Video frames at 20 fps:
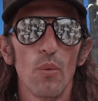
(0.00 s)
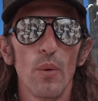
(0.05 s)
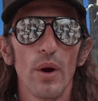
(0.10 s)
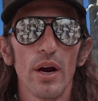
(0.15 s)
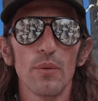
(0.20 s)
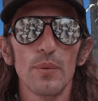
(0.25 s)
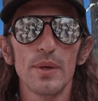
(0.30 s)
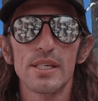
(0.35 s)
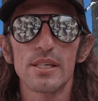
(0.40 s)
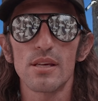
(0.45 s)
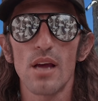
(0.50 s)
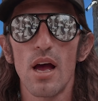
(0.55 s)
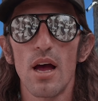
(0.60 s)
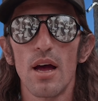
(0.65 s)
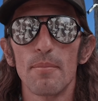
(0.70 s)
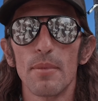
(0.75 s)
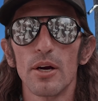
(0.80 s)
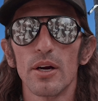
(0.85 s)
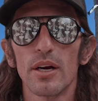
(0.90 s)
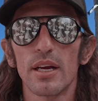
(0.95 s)
where we saw
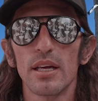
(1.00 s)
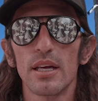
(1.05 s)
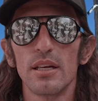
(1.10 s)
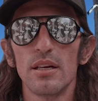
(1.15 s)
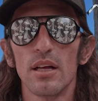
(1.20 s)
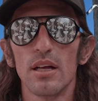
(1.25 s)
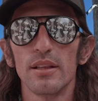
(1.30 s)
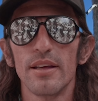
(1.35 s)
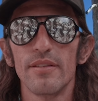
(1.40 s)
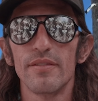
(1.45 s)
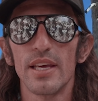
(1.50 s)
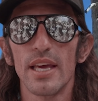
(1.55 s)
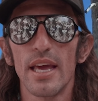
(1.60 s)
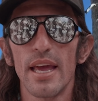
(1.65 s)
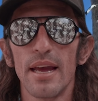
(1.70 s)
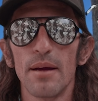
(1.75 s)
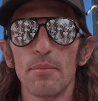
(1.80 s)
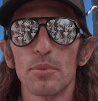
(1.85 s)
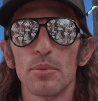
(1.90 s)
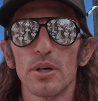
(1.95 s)
American Olivia
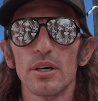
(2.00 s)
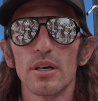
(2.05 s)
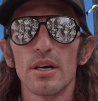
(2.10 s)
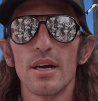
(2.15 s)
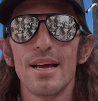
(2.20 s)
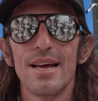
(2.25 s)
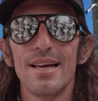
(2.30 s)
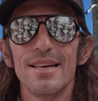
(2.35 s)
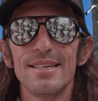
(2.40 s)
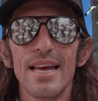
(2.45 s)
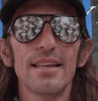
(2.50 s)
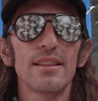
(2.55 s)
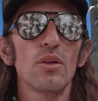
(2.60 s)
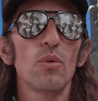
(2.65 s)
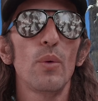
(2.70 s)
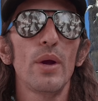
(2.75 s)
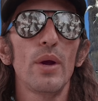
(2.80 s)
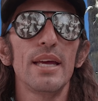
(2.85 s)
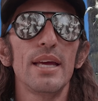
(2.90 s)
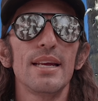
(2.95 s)
Amber take the
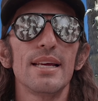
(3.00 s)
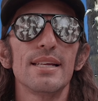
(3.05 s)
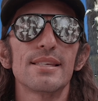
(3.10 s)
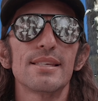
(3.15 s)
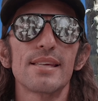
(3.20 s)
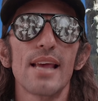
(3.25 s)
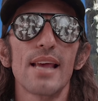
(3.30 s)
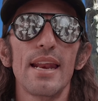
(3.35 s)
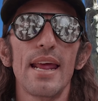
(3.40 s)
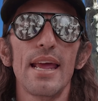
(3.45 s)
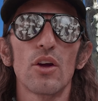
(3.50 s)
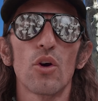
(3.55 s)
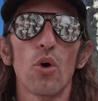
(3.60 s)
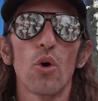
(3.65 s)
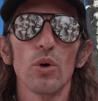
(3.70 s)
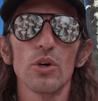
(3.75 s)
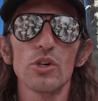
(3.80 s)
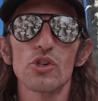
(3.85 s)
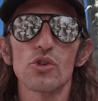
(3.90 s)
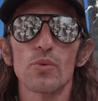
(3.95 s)
win and set a
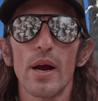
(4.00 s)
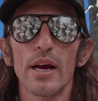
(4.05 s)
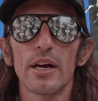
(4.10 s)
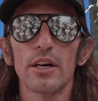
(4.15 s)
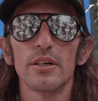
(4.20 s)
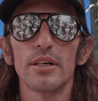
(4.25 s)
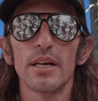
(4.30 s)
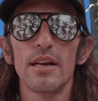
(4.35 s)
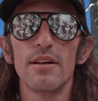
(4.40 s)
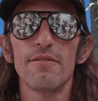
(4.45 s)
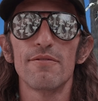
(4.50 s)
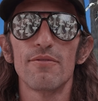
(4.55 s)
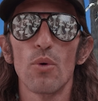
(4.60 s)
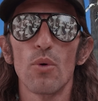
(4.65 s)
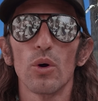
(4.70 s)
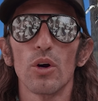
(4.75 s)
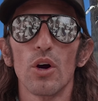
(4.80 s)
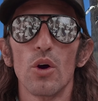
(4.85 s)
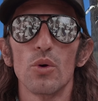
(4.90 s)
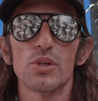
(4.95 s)
course record in
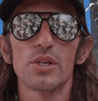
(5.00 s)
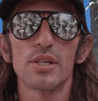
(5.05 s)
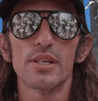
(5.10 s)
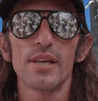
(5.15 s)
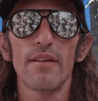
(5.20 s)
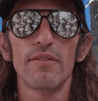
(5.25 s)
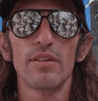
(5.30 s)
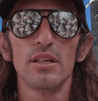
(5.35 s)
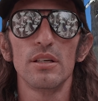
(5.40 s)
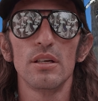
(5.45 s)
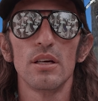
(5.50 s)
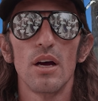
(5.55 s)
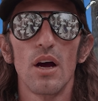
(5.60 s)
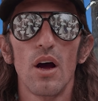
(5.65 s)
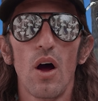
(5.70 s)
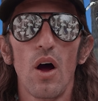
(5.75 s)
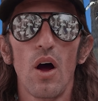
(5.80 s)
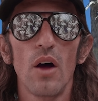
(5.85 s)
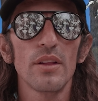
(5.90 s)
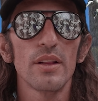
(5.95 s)
407
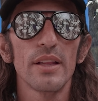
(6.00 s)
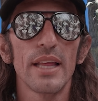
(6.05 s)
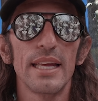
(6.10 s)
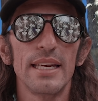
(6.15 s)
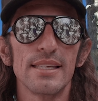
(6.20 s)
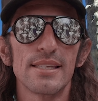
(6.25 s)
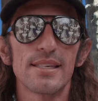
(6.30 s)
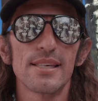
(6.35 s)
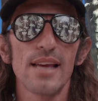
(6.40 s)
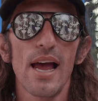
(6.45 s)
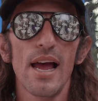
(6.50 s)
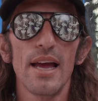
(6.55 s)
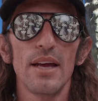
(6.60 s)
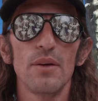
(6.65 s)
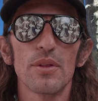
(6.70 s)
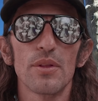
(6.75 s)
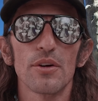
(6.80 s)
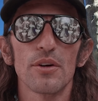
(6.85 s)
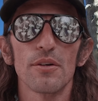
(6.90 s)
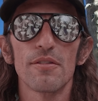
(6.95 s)
on the ladies' side
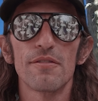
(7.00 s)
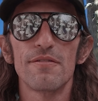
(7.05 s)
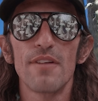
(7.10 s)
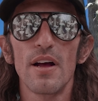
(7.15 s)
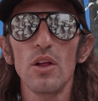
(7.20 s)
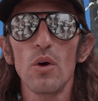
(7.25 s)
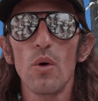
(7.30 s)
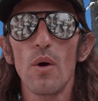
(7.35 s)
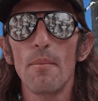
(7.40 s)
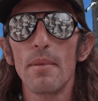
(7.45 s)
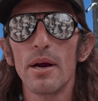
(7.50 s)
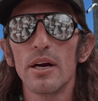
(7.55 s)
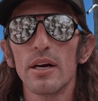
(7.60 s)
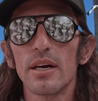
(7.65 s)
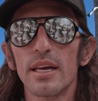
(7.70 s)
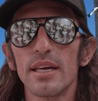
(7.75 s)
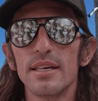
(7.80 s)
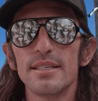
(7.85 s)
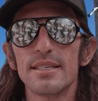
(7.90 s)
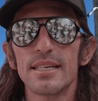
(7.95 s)
with her fellow
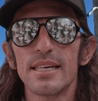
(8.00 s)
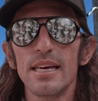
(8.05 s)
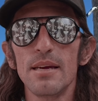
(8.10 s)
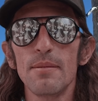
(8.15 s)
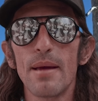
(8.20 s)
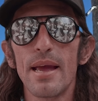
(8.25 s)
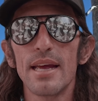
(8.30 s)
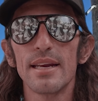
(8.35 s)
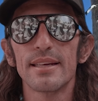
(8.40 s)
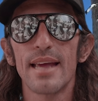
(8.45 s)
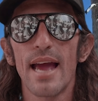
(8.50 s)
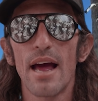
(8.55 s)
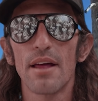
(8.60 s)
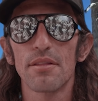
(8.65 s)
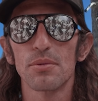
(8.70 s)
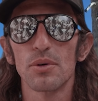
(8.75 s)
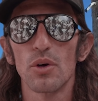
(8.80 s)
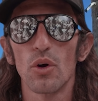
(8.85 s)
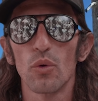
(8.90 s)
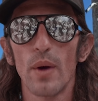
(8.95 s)
American teammate
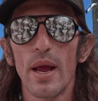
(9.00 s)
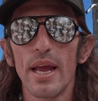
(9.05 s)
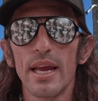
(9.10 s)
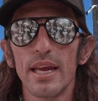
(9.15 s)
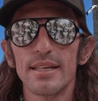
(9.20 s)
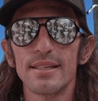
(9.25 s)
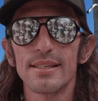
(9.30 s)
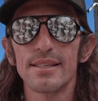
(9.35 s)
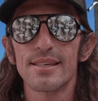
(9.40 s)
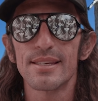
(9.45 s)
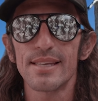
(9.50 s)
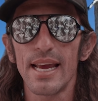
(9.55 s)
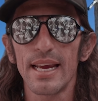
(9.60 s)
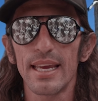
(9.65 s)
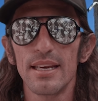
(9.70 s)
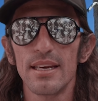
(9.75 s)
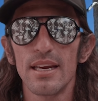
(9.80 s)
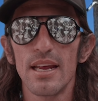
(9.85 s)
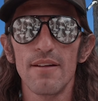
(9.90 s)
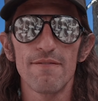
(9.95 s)
Catherine O'Regan
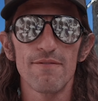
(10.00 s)
second in